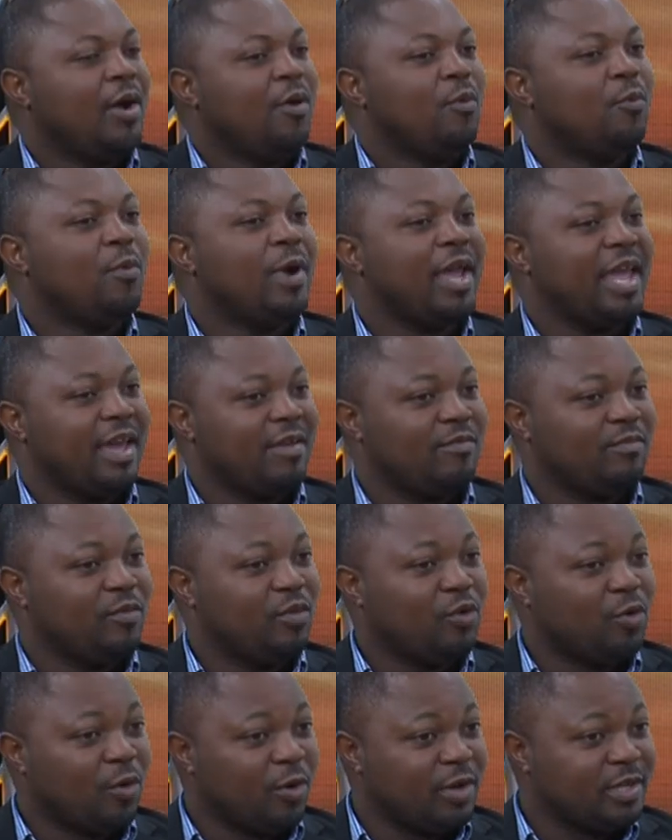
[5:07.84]
We have
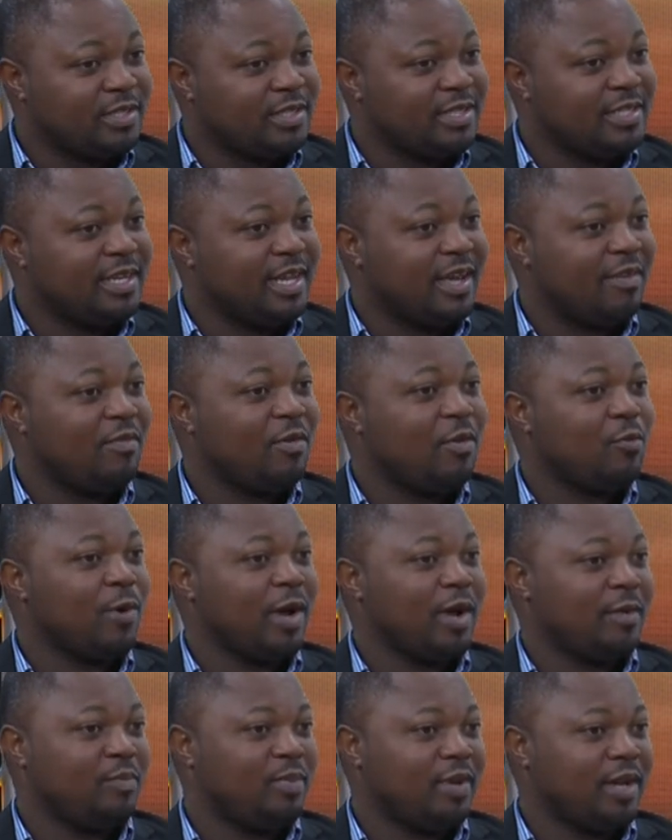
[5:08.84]
got in every
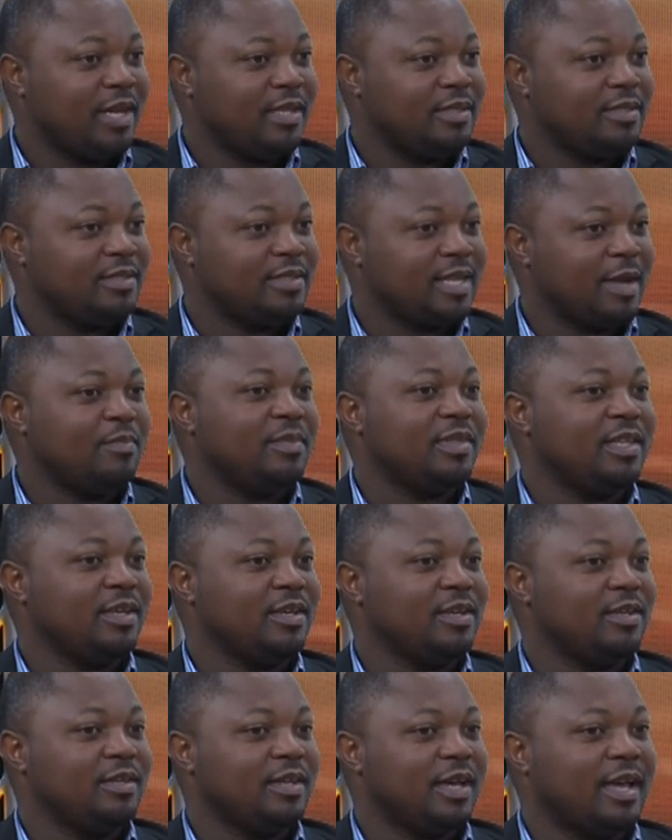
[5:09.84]
workplace
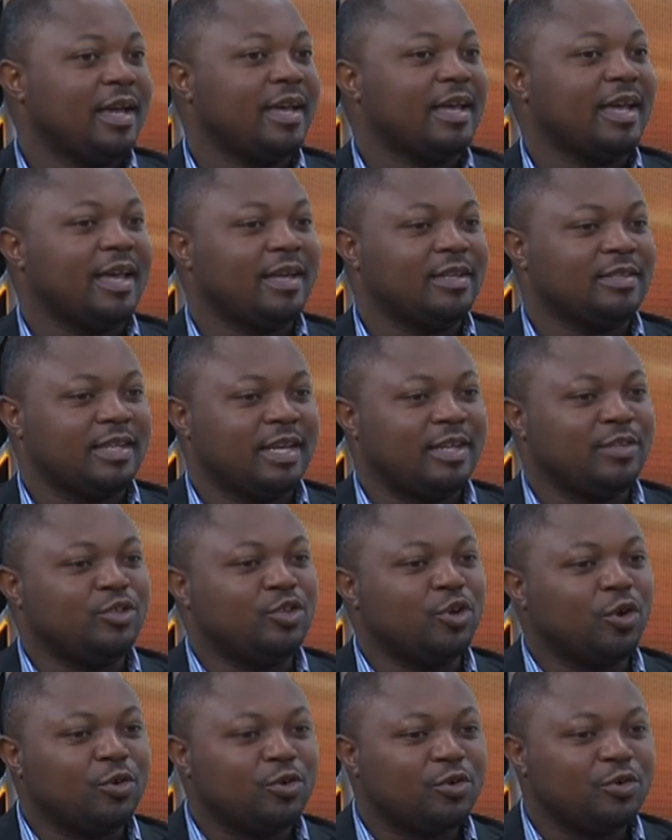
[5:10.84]
something, a
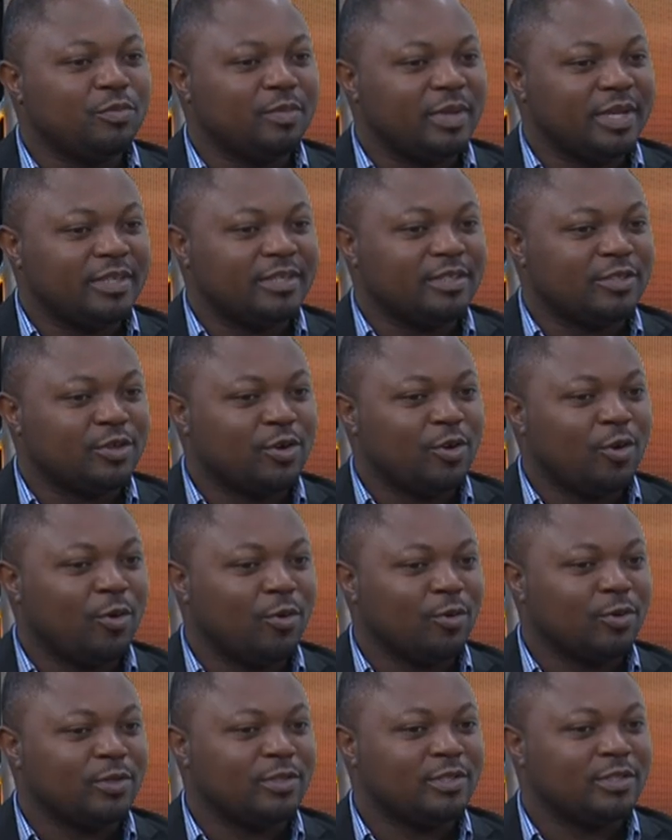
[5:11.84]
document
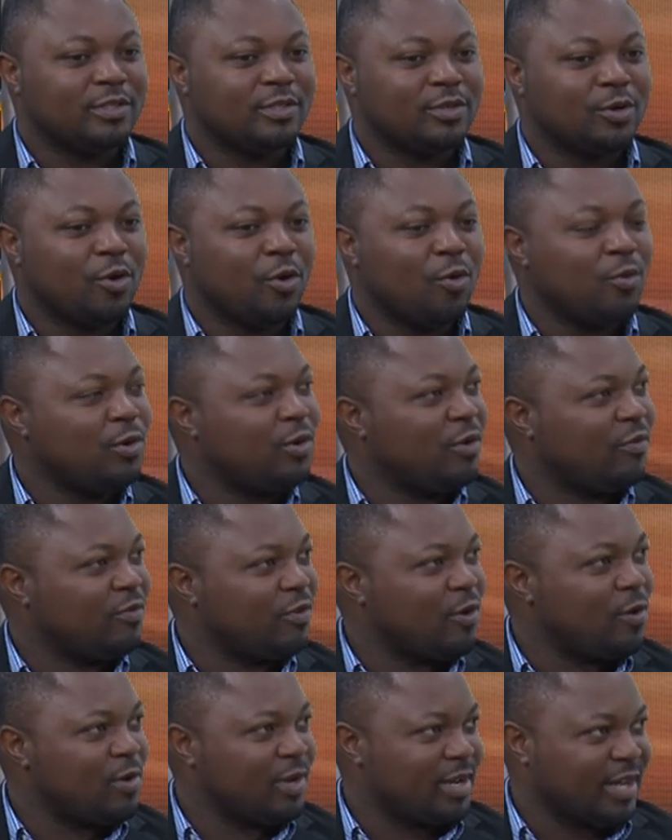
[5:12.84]
called Code of
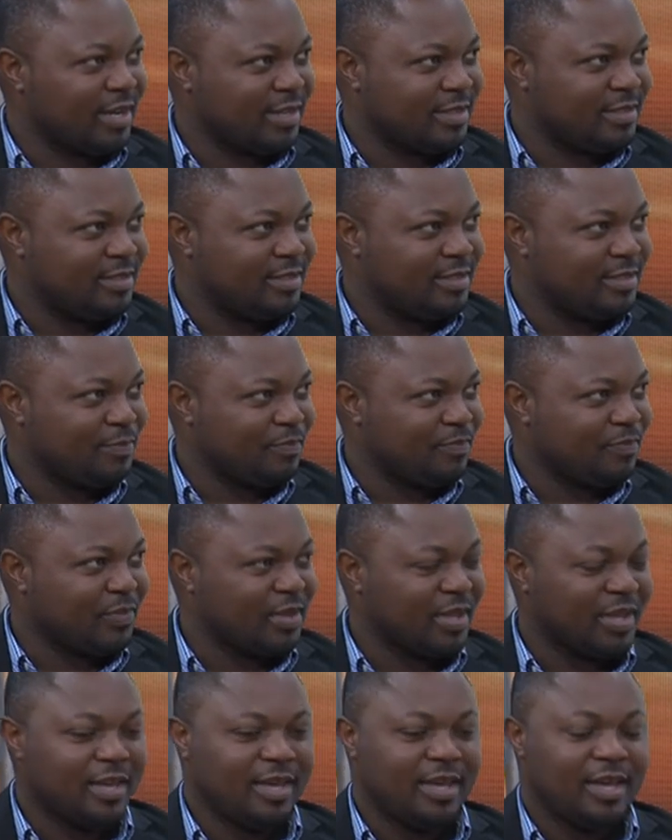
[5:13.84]
Conduct.
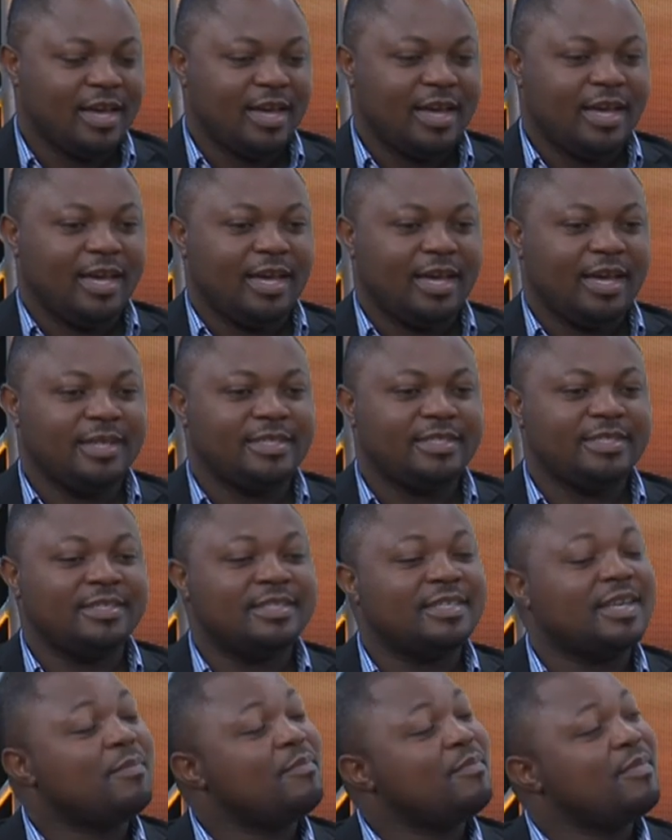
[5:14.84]
It
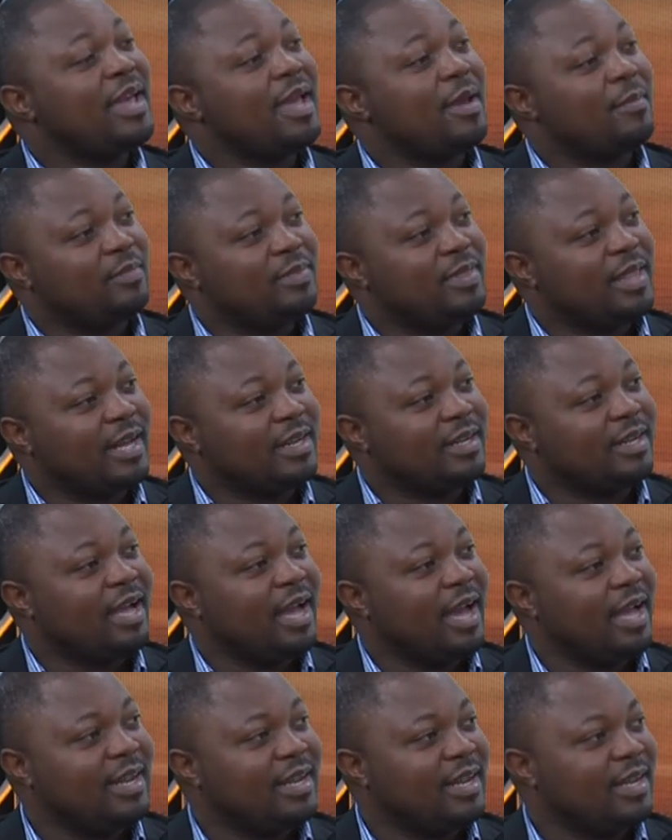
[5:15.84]
is a map that
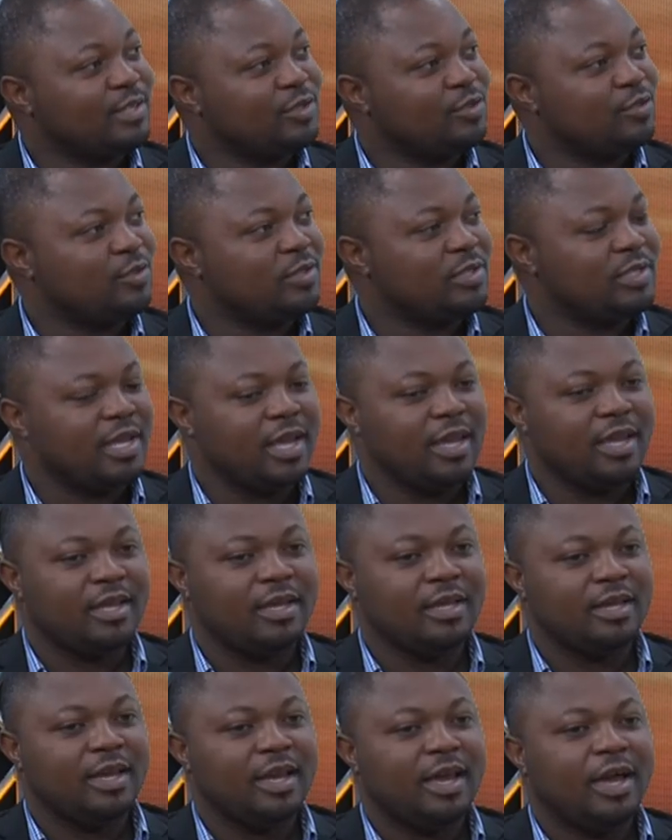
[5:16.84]
guides us to say
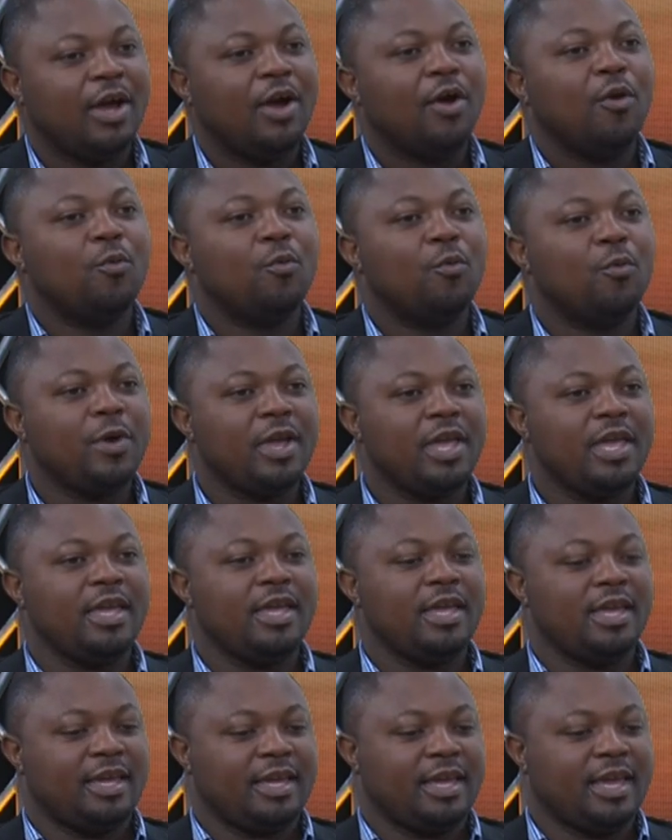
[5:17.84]

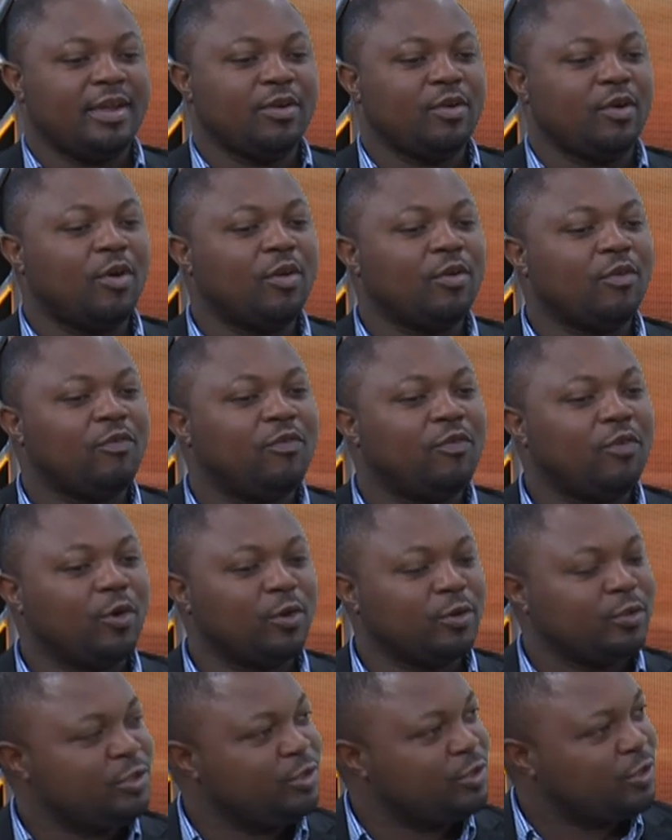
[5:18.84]
we can all
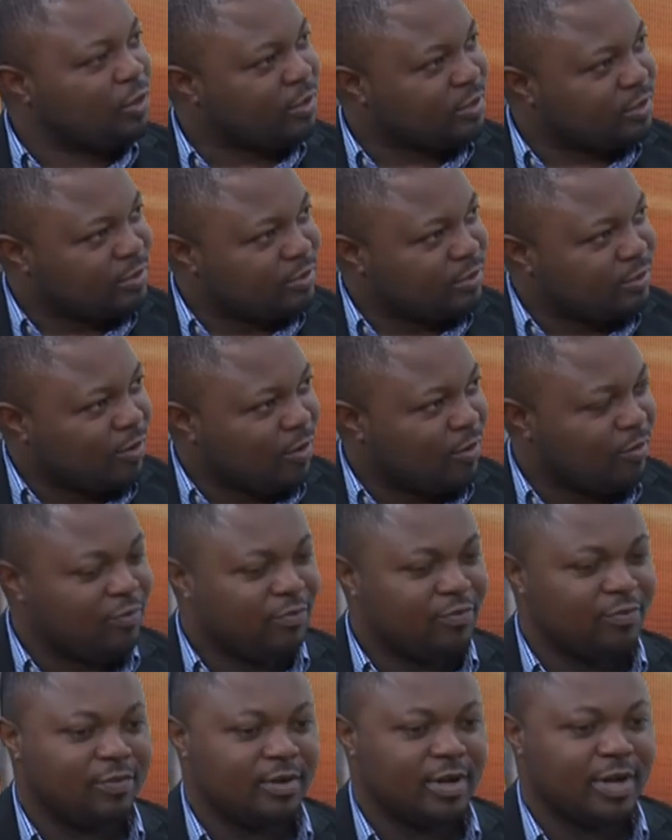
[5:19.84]
fall short
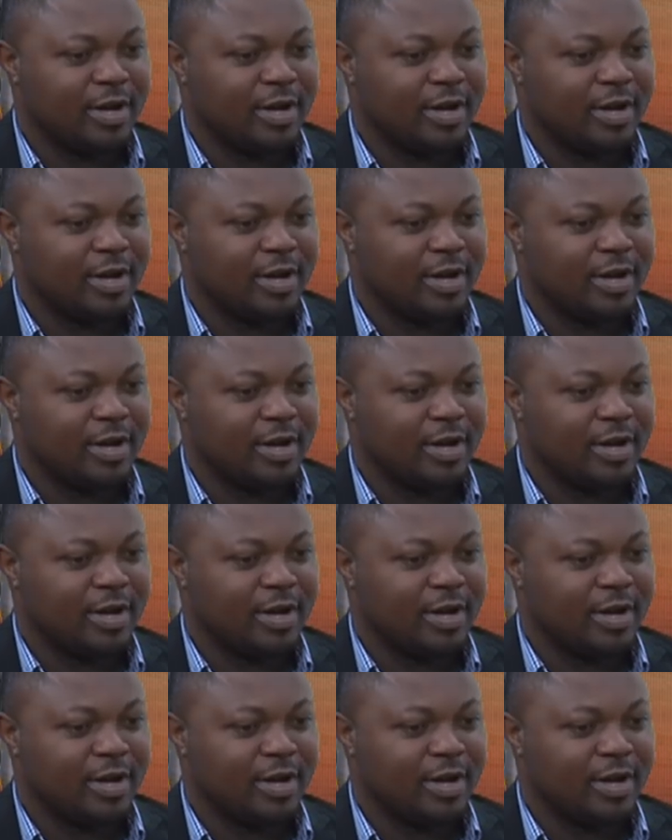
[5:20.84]
of